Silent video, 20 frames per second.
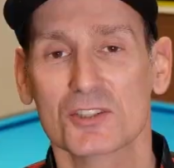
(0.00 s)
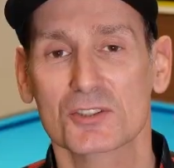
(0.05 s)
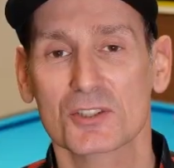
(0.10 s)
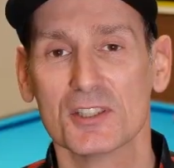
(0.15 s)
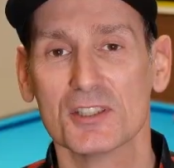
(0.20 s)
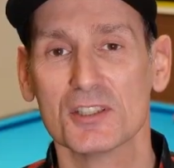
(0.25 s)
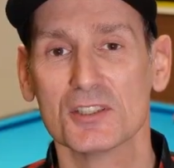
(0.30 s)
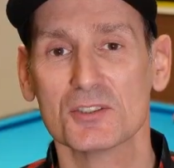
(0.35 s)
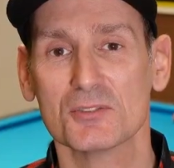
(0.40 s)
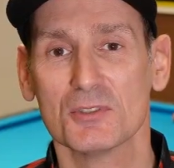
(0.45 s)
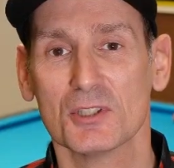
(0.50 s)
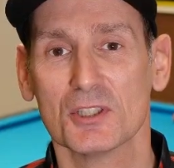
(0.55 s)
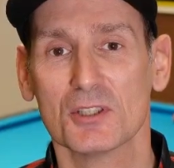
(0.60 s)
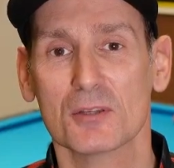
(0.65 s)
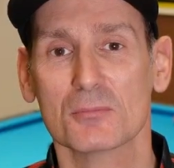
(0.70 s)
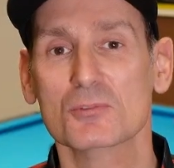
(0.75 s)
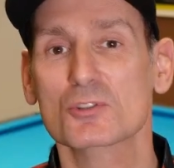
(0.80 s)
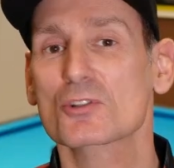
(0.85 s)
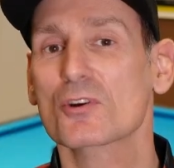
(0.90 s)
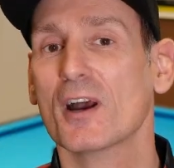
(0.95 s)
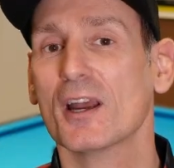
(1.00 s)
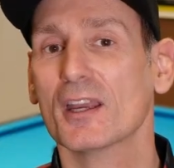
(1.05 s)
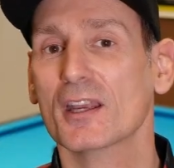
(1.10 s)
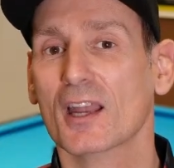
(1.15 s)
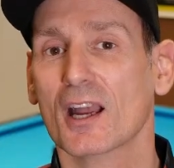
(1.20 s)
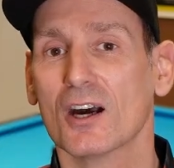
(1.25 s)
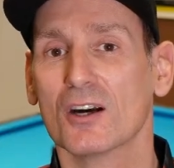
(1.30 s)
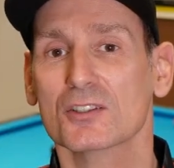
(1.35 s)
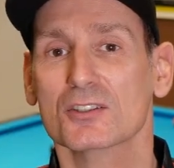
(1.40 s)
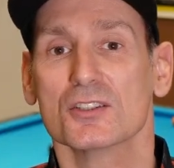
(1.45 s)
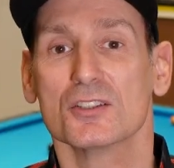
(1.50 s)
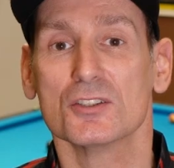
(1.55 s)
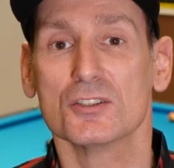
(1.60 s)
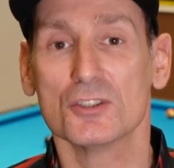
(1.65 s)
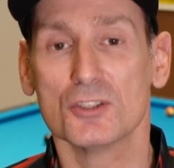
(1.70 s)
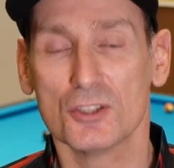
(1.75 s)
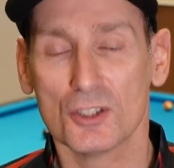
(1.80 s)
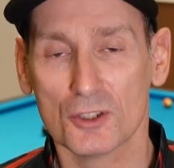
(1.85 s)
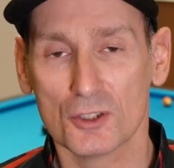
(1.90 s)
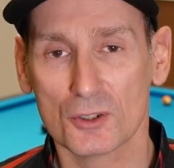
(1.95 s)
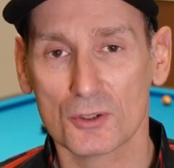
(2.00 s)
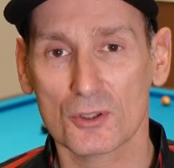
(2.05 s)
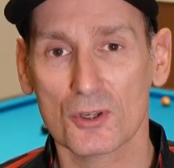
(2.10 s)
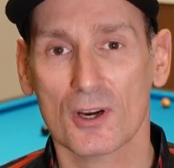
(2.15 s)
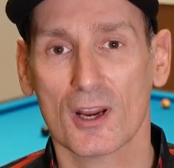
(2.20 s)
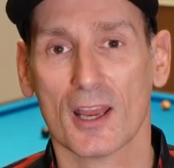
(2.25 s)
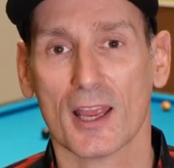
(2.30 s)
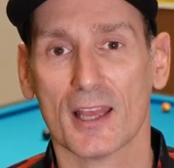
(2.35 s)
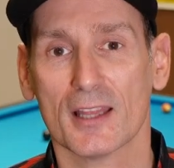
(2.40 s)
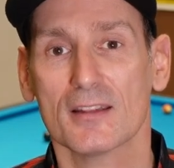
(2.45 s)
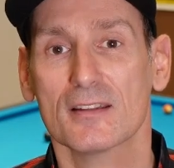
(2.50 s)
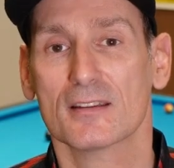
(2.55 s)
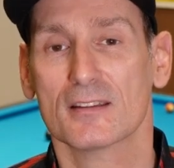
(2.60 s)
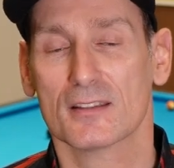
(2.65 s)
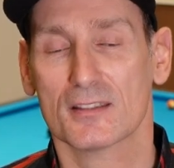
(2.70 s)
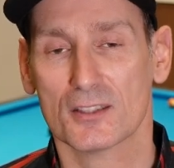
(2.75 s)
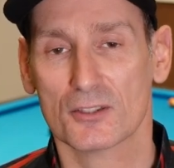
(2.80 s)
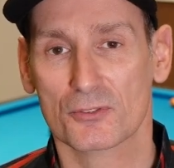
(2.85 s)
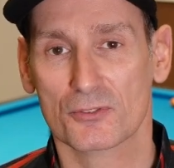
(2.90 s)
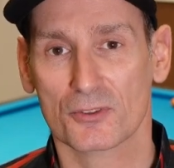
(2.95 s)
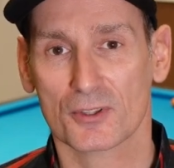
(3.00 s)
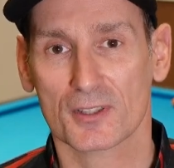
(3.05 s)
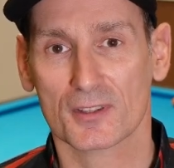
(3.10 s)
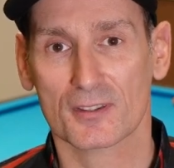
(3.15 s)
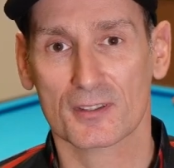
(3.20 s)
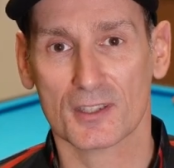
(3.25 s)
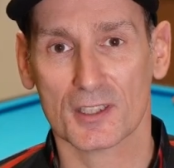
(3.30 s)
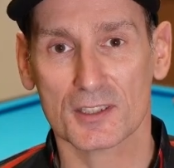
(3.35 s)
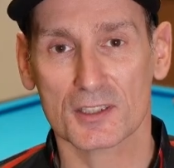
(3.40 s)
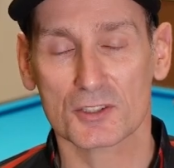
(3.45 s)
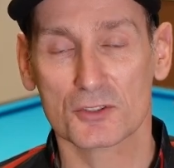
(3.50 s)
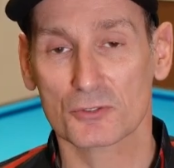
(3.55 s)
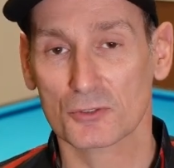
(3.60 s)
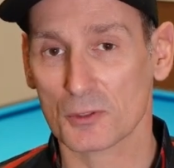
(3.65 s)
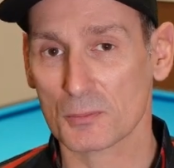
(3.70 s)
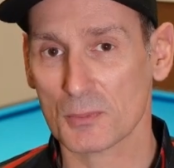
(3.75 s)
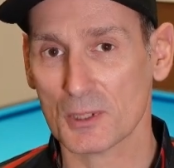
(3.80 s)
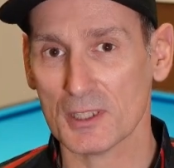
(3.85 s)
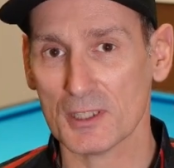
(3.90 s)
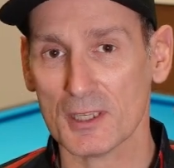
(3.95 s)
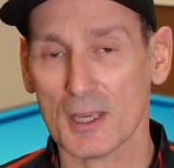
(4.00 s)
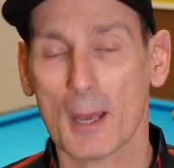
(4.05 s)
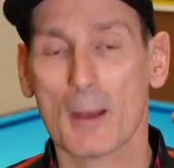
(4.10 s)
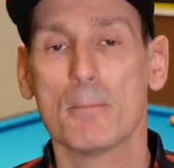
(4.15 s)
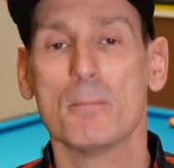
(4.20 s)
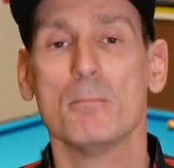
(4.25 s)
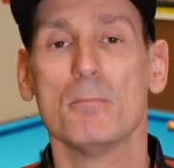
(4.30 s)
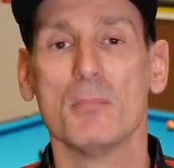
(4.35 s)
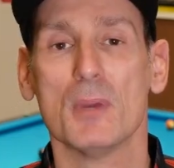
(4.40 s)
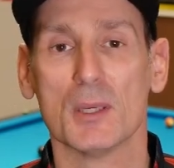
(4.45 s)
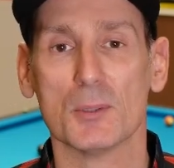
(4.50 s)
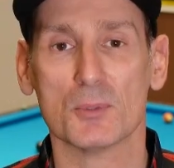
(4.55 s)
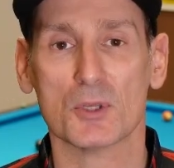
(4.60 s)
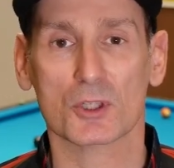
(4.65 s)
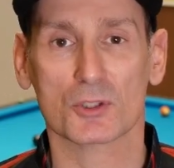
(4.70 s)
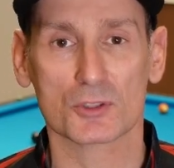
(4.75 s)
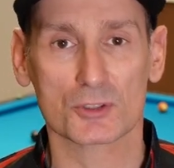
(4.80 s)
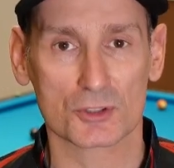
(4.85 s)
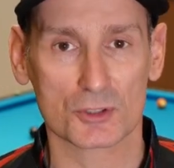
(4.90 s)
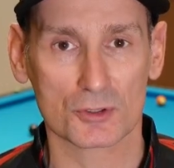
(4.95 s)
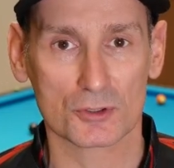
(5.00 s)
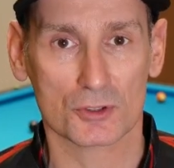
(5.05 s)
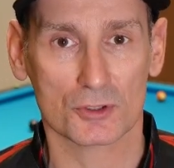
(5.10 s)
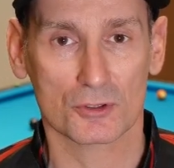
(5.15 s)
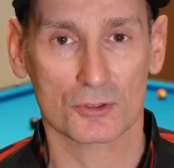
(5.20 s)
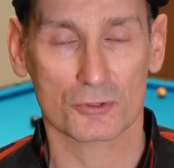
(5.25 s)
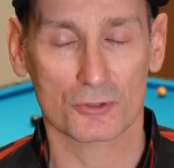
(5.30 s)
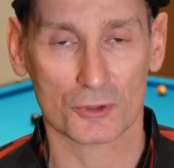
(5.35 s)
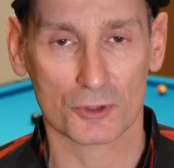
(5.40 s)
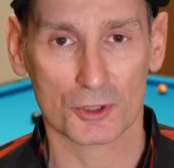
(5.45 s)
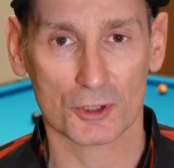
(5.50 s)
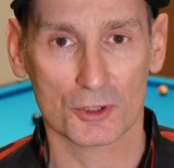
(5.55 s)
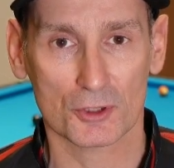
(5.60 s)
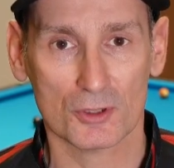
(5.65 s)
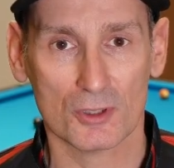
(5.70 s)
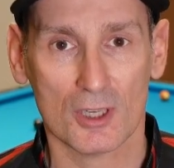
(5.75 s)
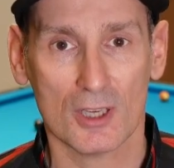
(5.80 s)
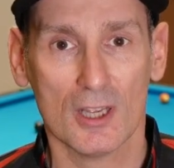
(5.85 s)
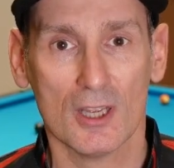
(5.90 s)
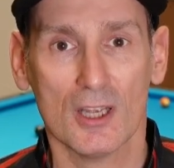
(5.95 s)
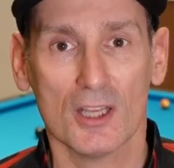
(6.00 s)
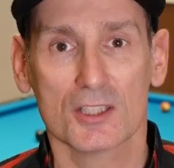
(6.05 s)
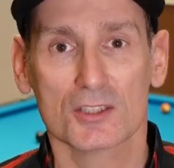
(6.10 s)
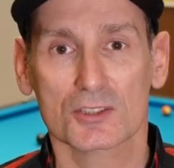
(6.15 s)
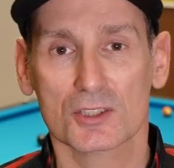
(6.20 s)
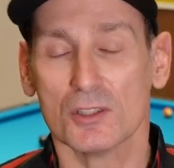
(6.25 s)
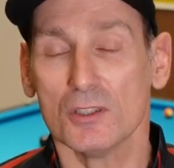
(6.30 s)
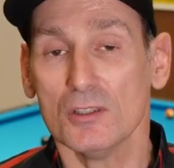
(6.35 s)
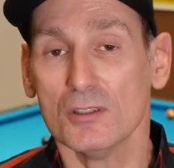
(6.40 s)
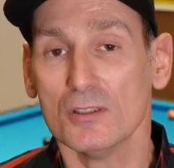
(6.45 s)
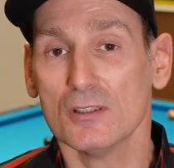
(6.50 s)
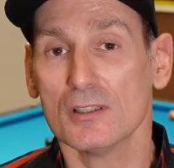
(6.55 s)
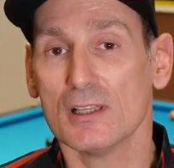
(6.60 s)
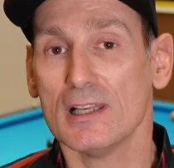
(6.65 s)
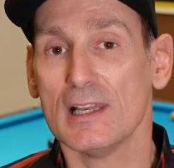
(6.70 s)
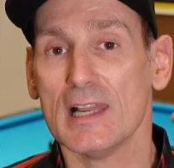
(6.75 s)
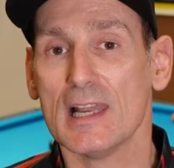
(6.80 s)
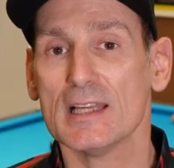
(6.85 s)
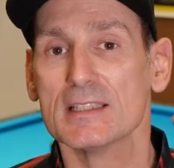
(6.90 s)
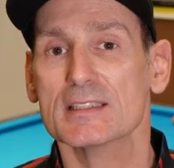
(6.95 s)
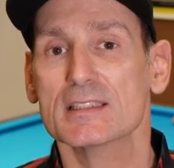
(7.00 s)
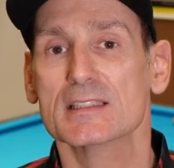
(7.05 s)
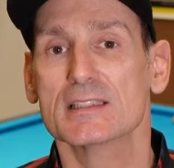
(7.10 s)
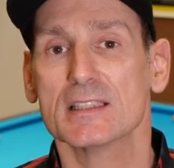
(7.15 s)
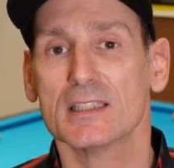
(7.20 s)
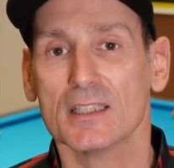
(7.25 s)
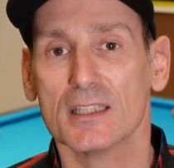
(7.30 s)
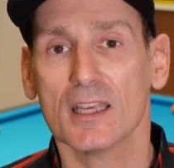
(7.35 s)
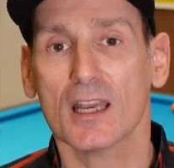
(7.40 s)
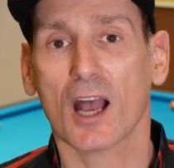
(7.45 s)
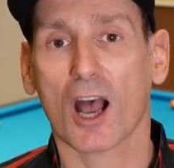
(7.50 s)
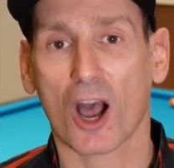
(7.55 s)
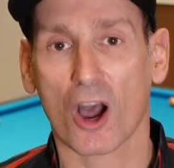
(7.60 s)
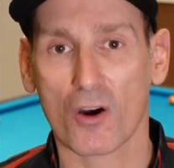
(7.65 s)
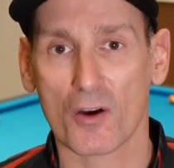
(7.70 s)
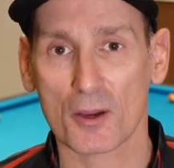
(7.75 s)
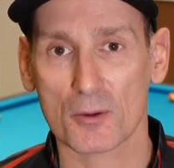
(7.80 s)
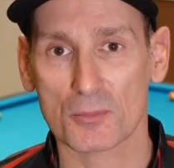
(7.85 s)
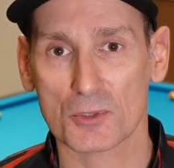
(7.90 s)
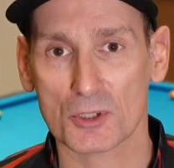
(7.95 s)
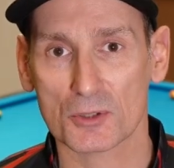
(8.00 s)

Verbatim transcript: So in this video I'm trying out new and different things for me, maybe also for you. So let's see how I'm